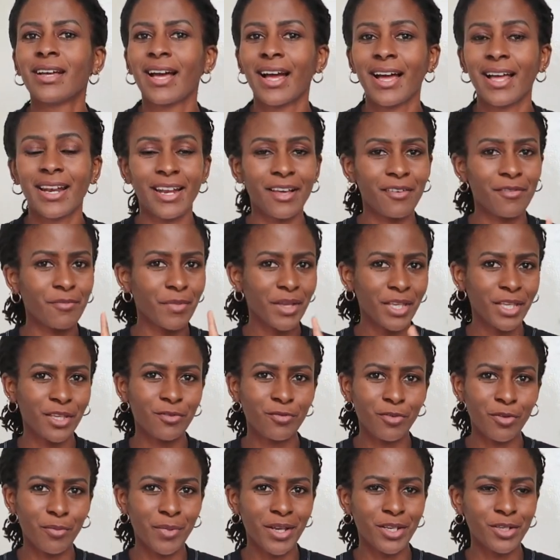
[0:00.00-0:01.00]
I love
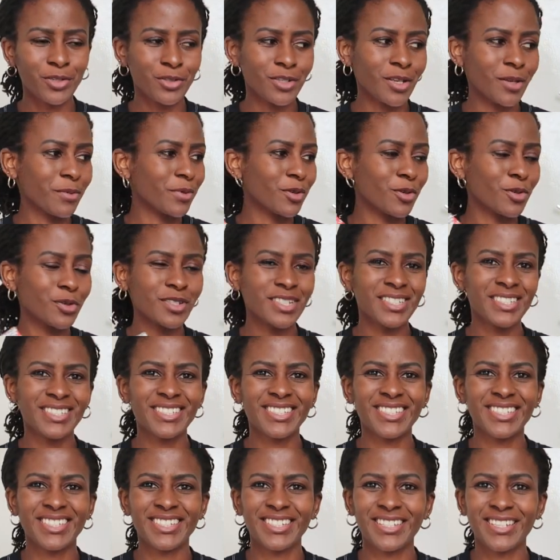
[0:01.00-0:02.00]
making for my daughter
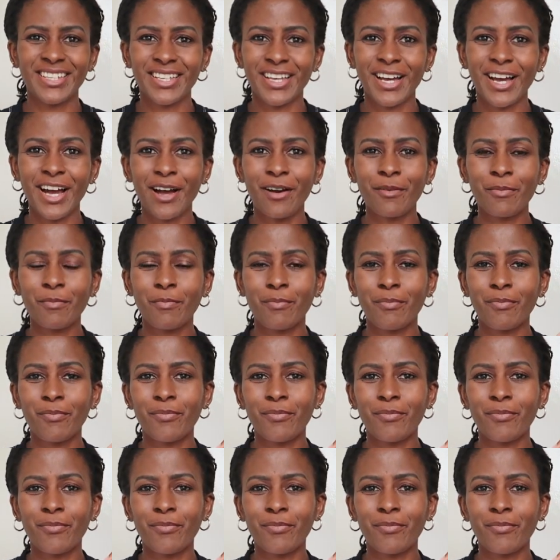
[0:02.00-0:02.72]
because at